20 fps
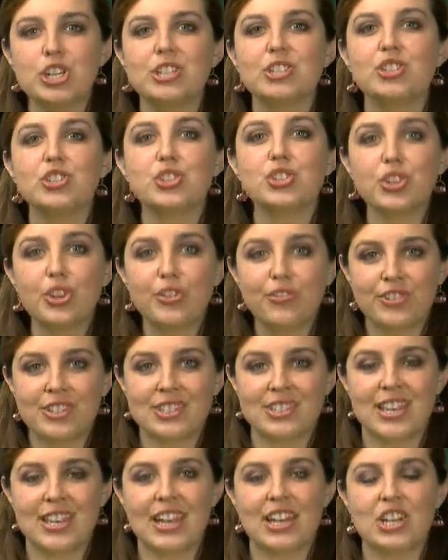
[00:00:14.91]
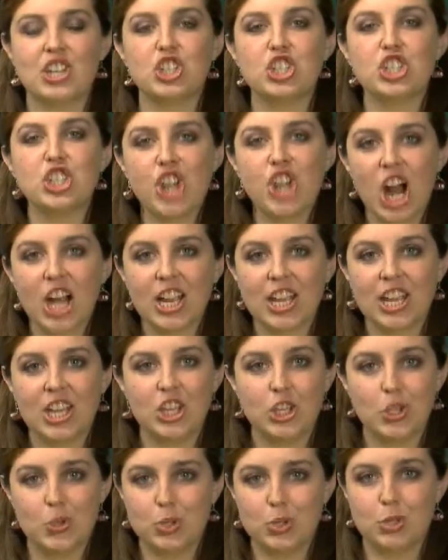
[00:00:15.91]
is surfacing in a shocking
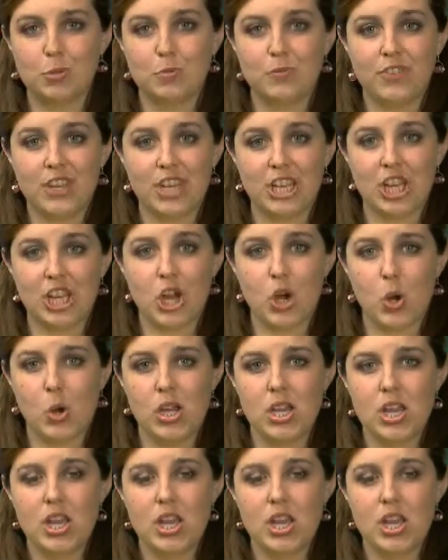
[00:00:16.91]
YouTube video.